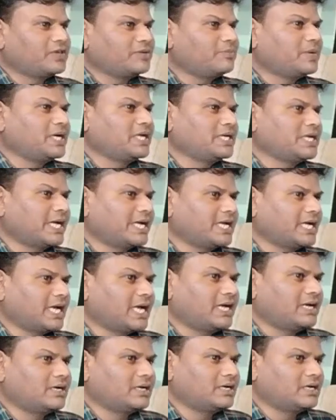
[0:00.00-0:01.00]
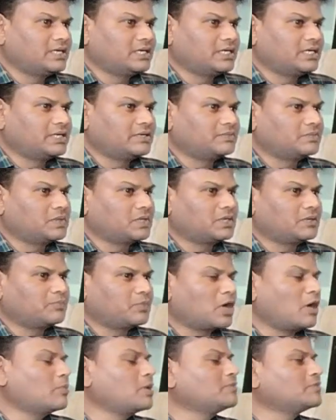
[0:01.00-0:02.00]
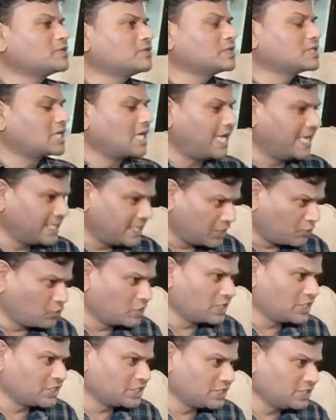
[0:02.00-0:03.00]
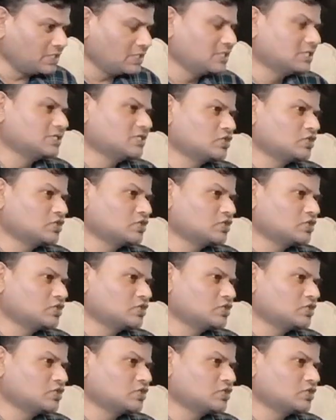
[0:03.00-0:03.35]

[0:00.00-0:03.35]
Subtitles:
everybody, I had problems with client acquisition.